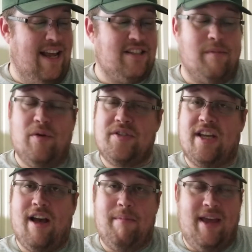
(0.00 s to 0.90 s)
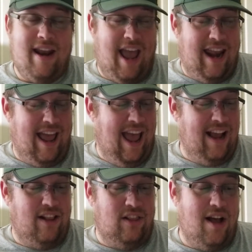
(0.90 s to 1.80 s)
Eskimos to come in and
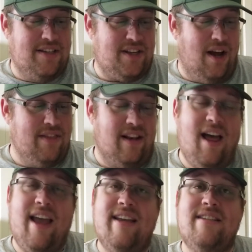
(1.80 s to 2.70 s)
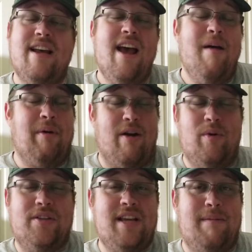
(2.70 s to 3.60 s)
hang a loss on the Lions, but I
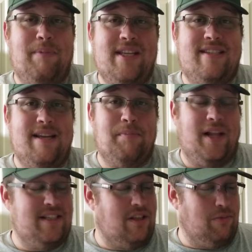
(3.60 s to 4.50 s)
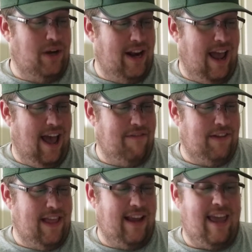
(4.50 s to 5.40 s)
will take BC plus 3.5
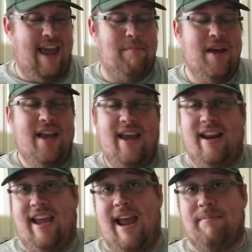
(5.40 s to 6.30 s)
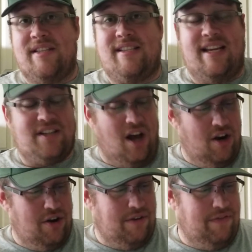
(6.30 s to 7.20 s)
in that game, in a game that stays
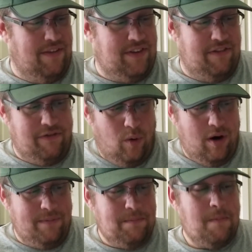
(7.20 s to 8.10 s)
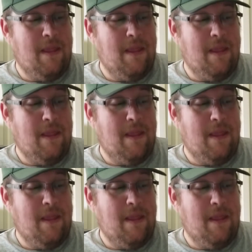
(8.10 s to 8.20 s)
under 54.